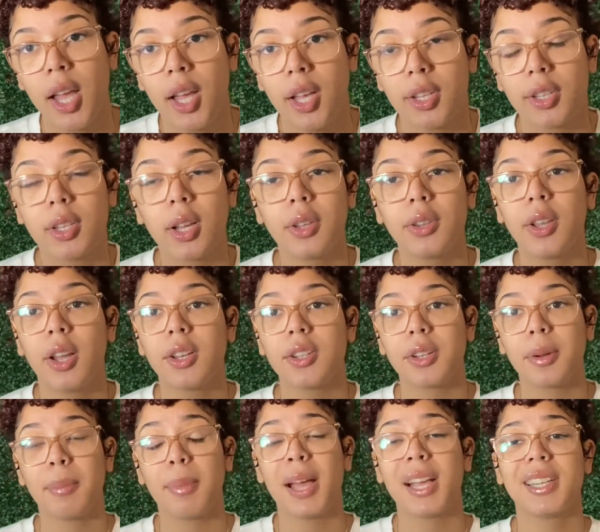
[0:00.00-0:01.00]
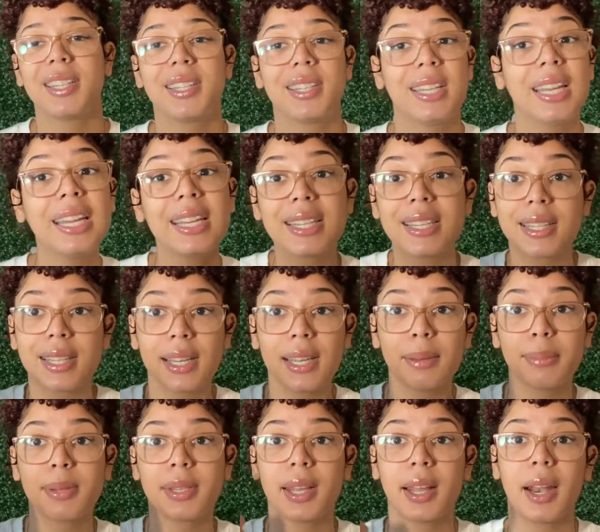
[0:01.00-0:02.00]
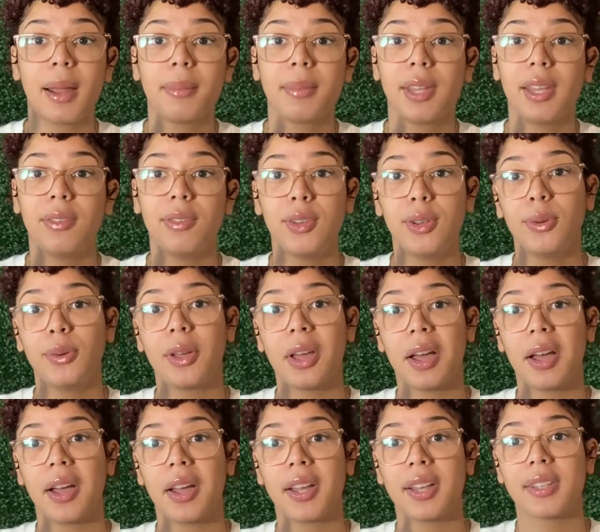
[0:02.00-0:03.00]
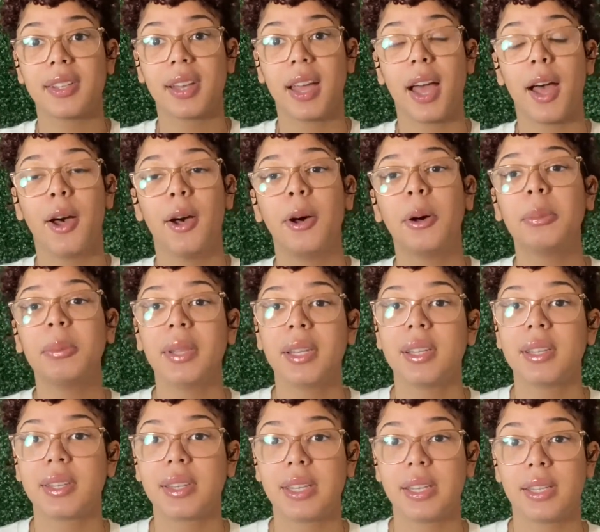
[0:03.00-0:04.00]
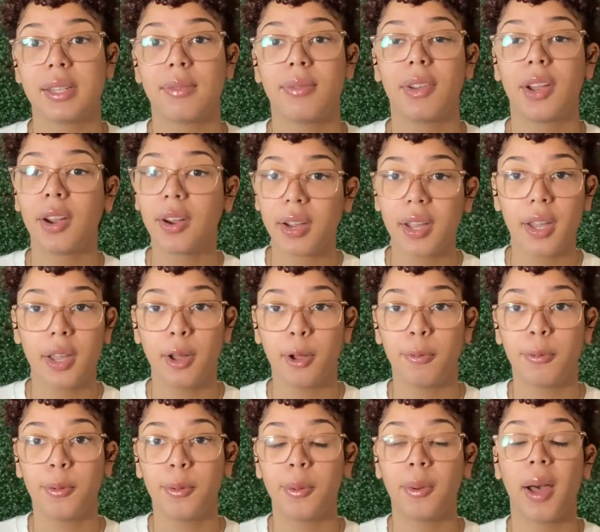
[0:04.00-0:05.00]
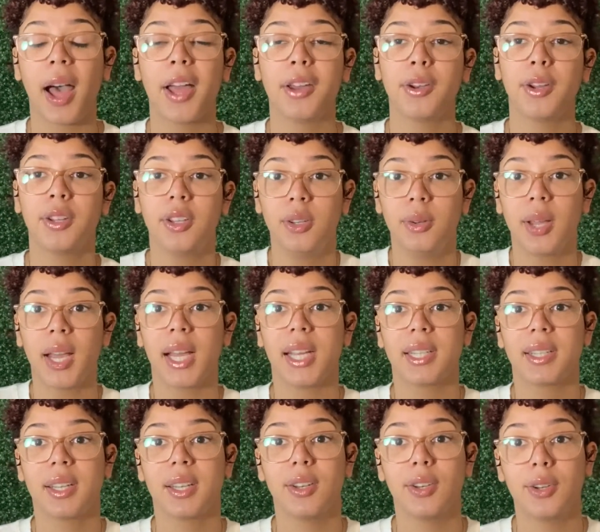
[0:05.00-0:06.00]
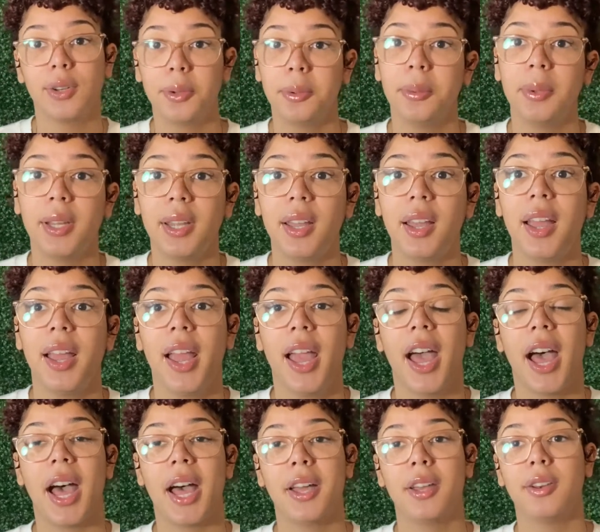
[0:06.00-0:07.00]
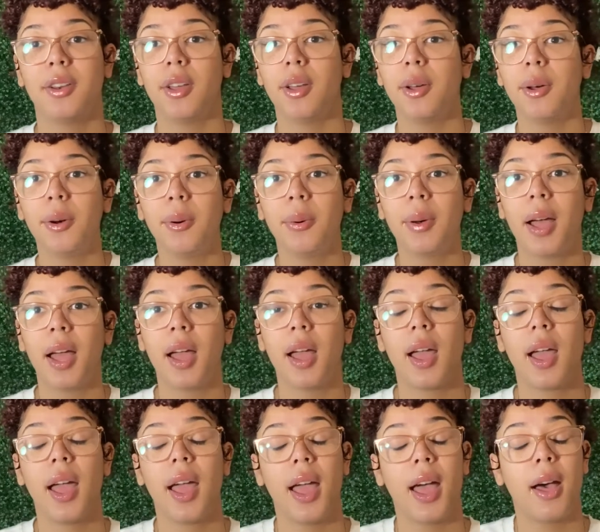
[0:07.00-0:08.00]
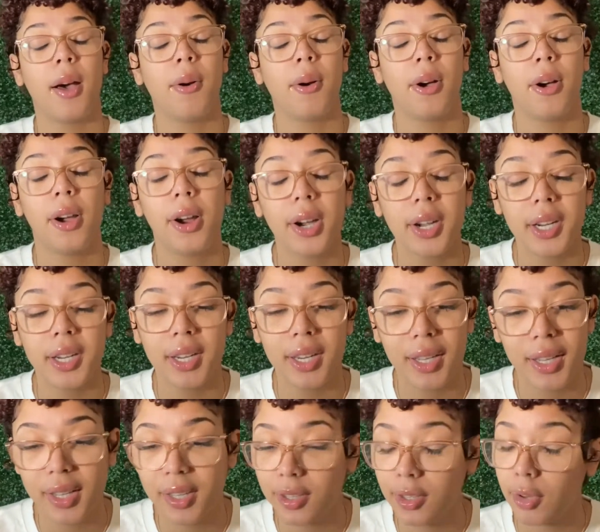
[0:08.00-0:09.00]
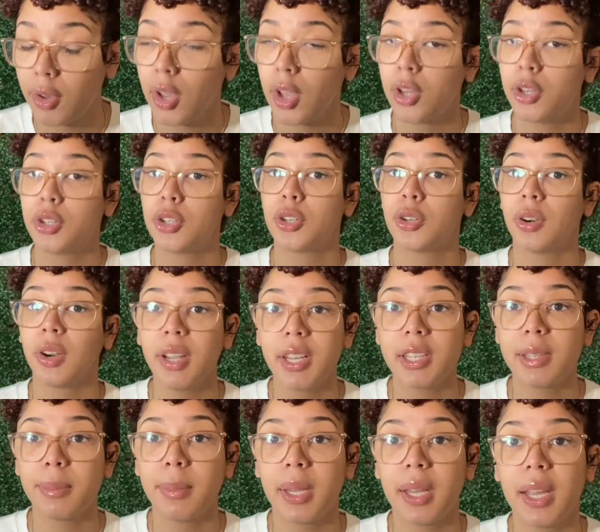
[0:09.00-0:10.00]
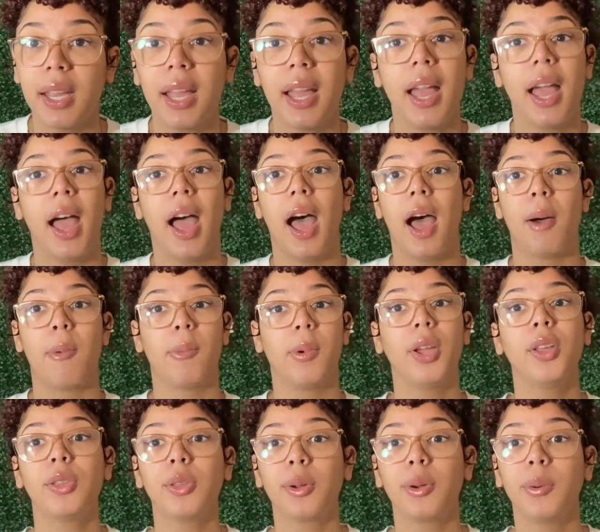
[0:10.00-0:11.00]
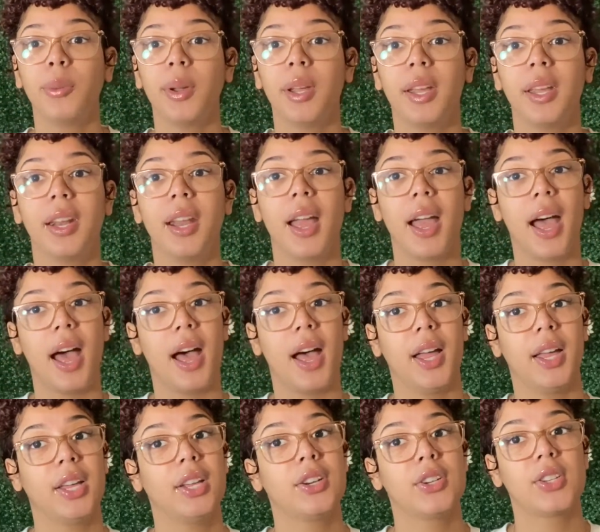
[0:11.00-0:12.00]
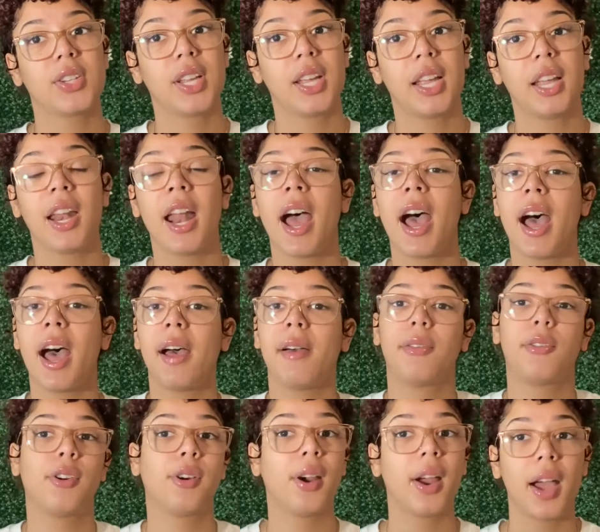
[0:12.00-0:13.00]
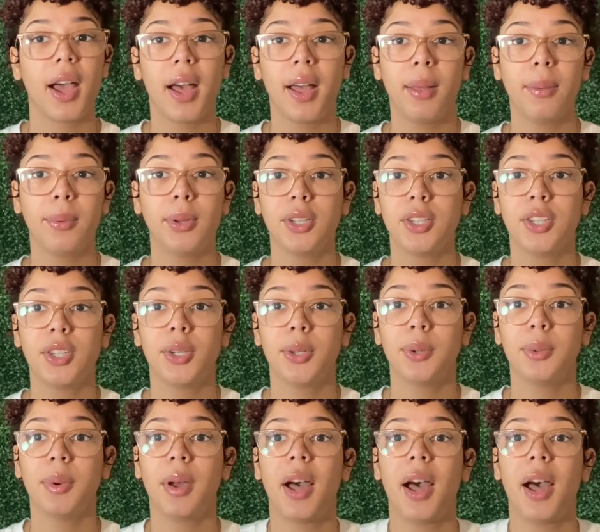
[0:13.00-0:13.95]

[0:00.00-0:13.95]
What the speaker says: So those are my 6 tips that I'm giving you guys. I hope this is very helpful. I know you guys can do it. I know how hard it is. Trust me, I went through it. I understand. I've cried with you.